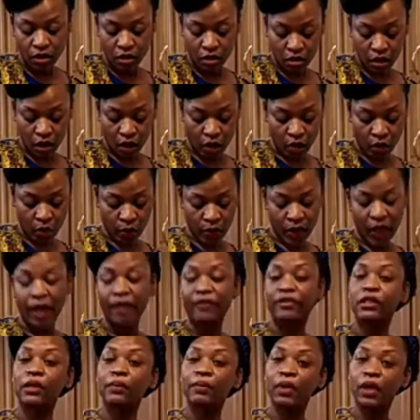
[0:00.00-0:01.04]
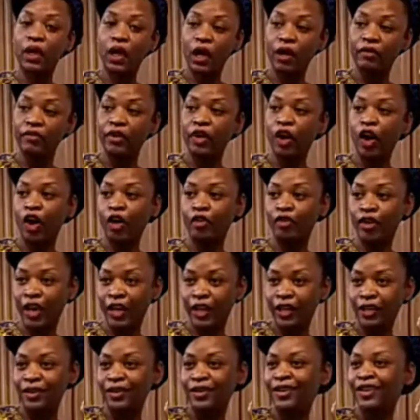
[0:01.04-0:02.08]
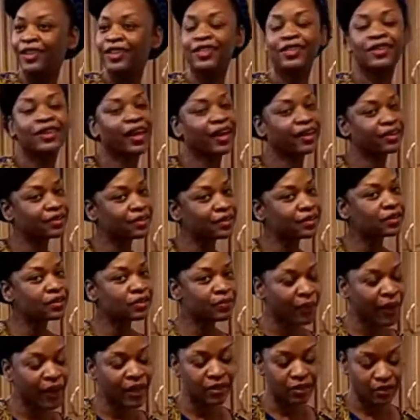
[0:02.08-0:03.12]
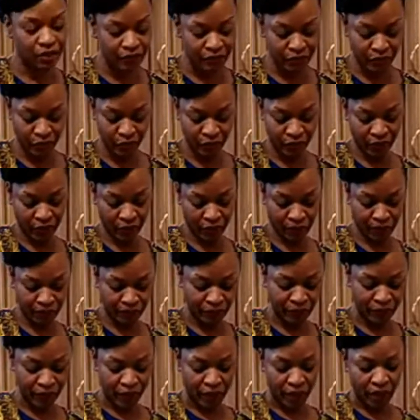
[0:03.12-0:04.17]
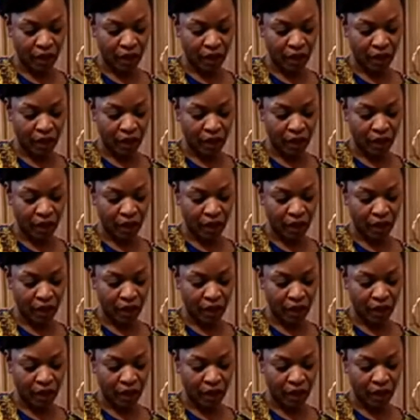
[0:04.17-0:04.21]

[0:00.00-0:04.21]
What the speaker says: So we have some in the oven already, nice and spicy for them.